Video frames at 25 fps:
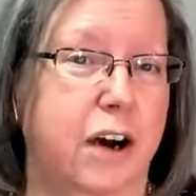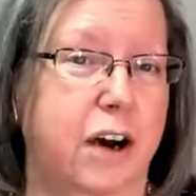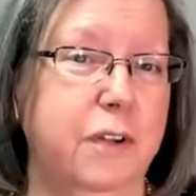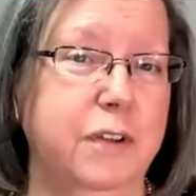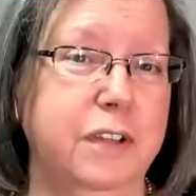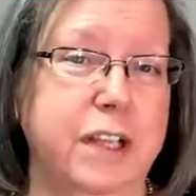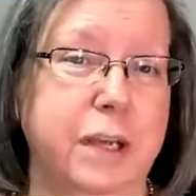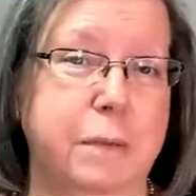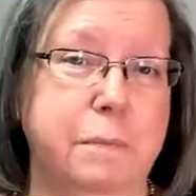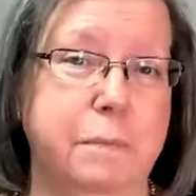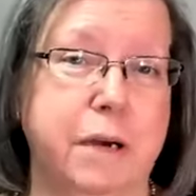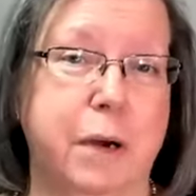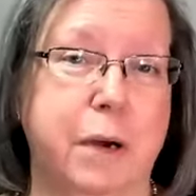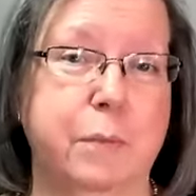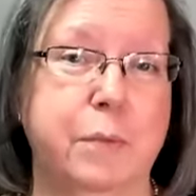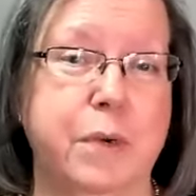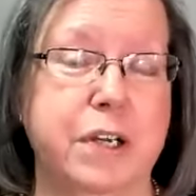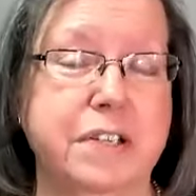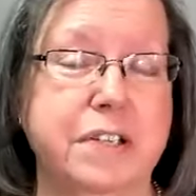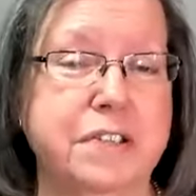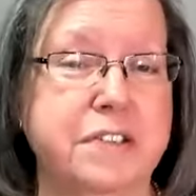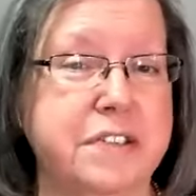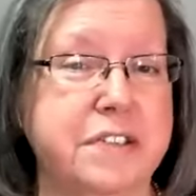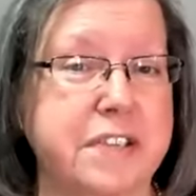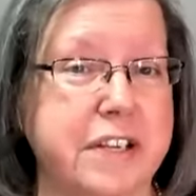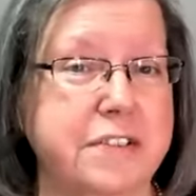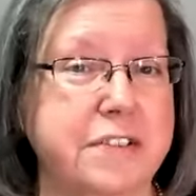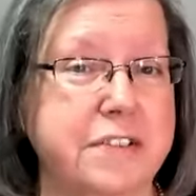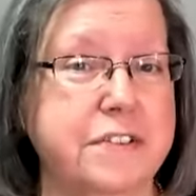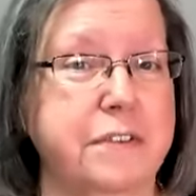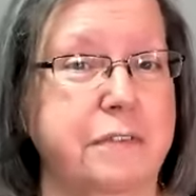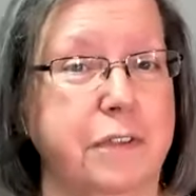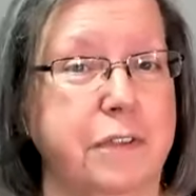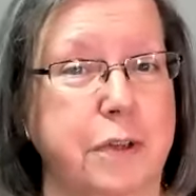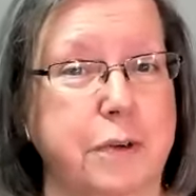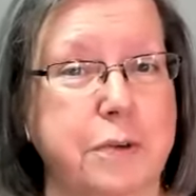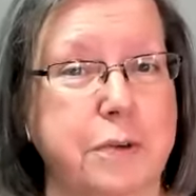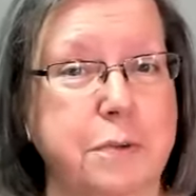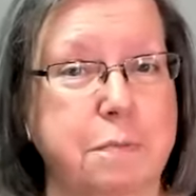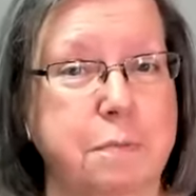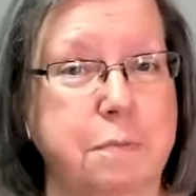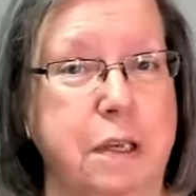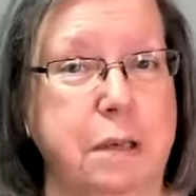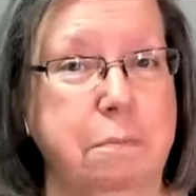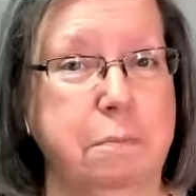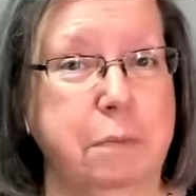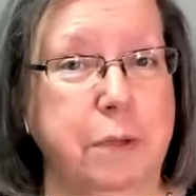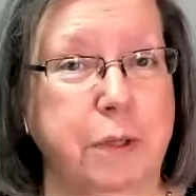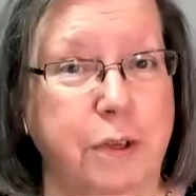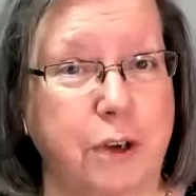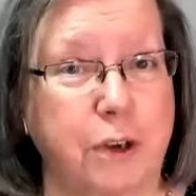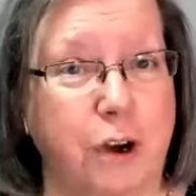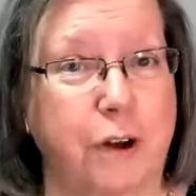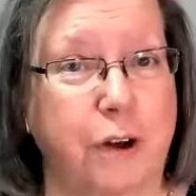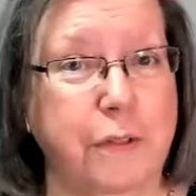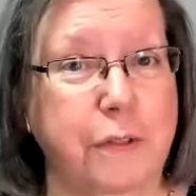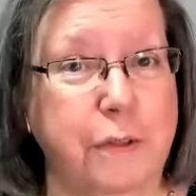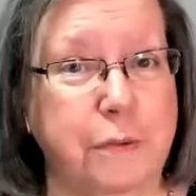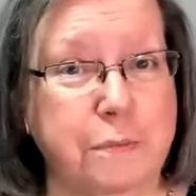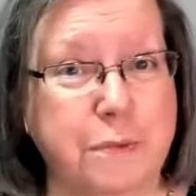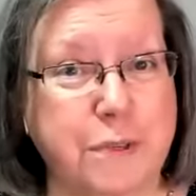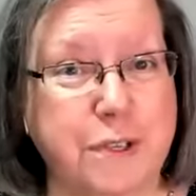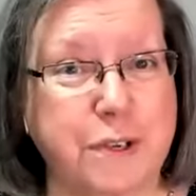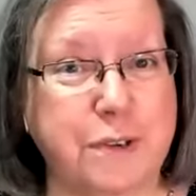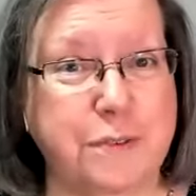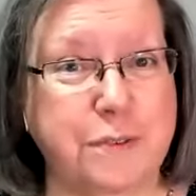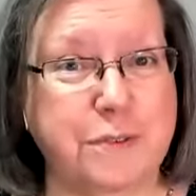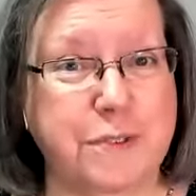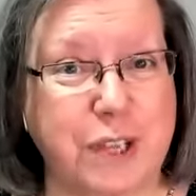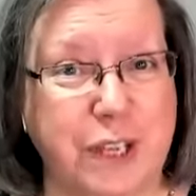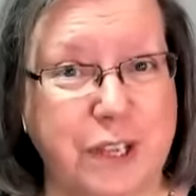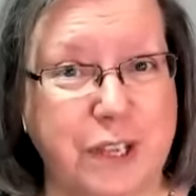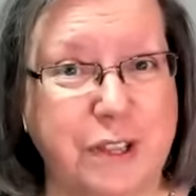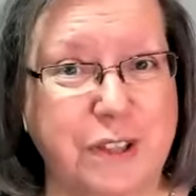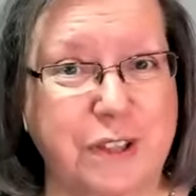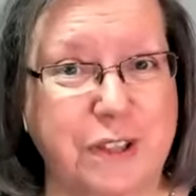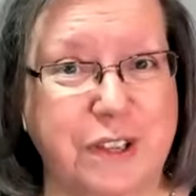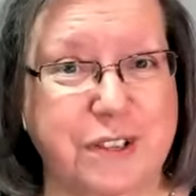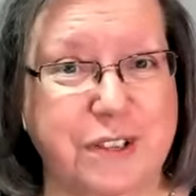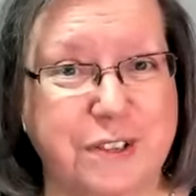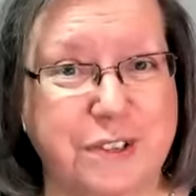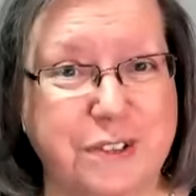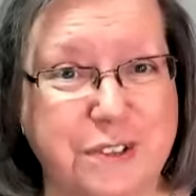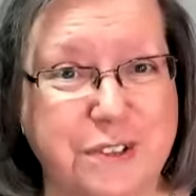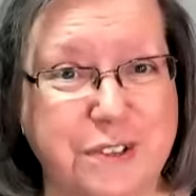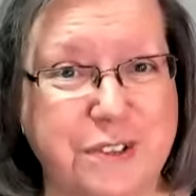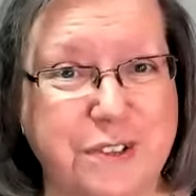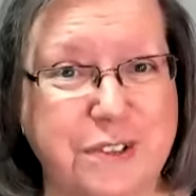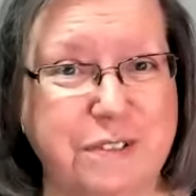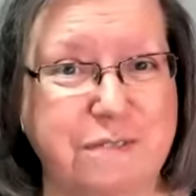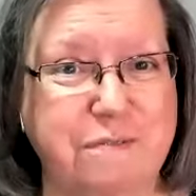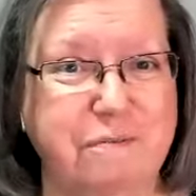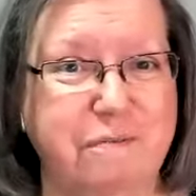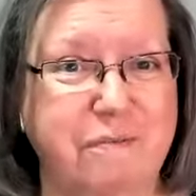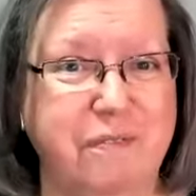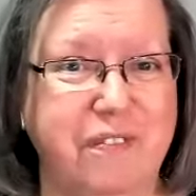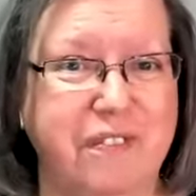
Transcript: only about one sixth of those people call themselves atheists.